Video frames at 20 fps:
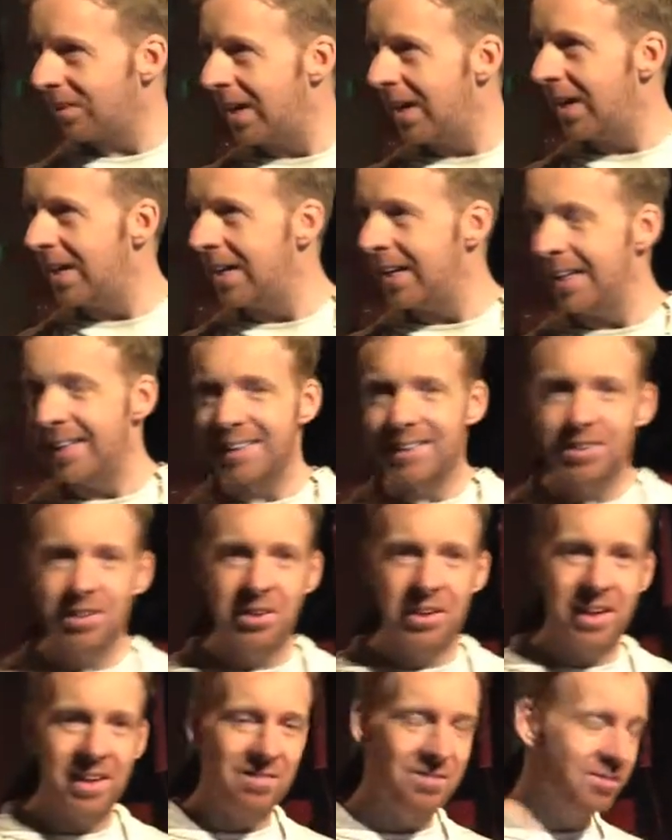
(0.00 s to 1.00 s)
uh, is
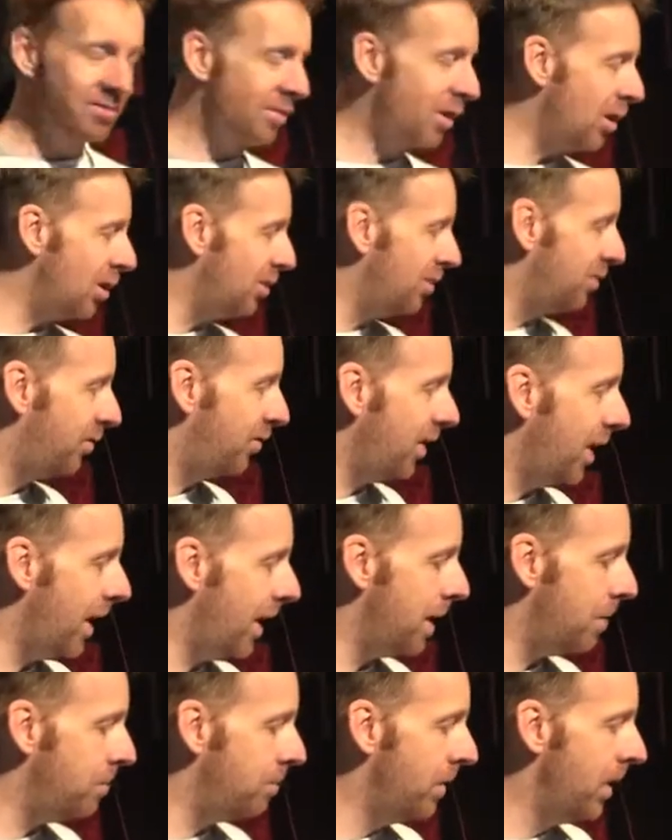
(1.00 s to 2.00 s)
going to involve
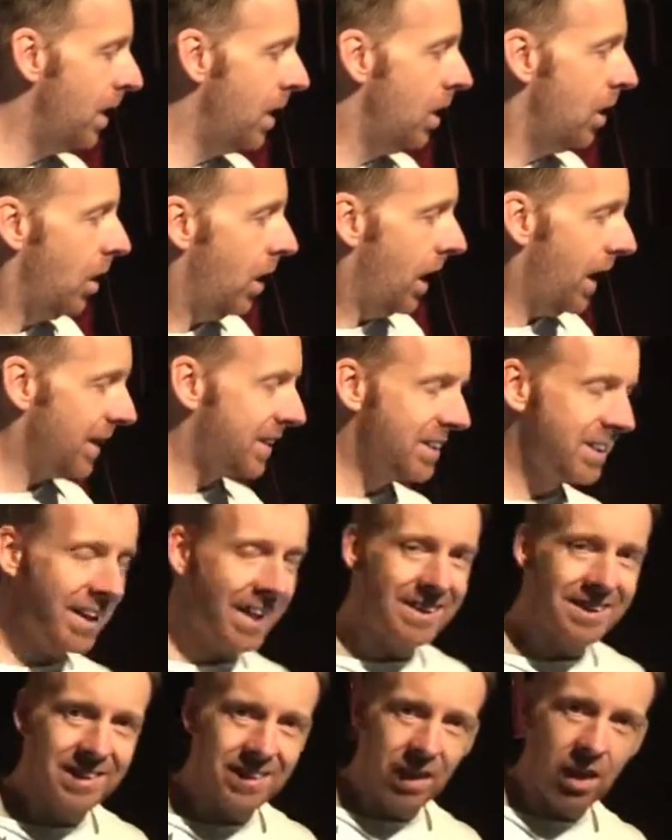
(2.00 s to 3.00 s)
um, a
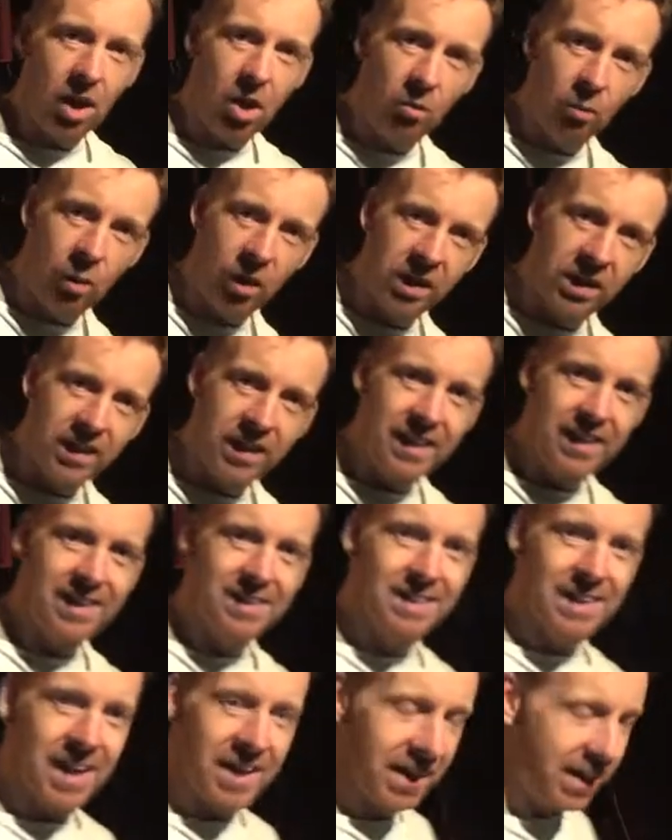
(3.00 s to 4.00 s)
Santa on one of
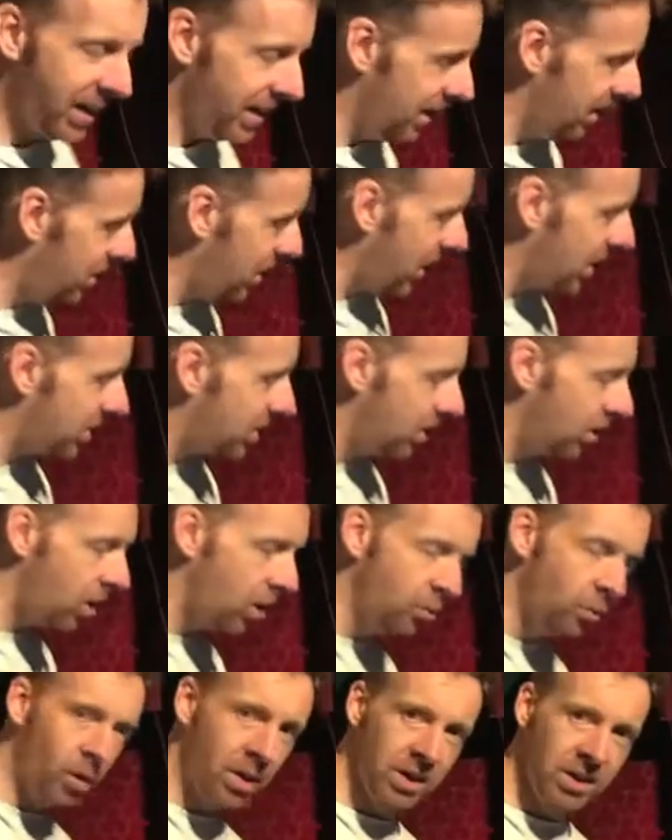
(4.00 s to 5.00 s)
these and a contestant
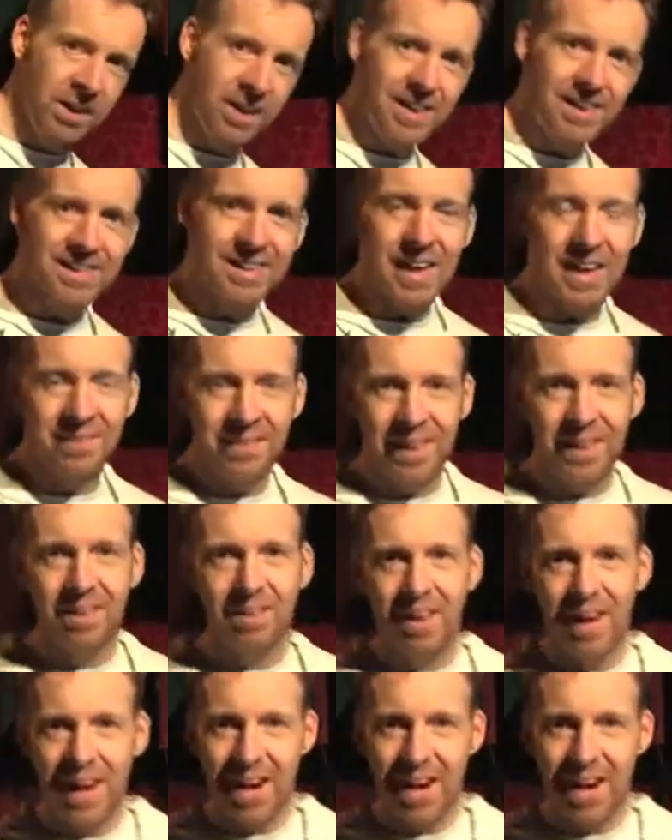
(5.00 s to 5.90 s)
on one of these, and they're going to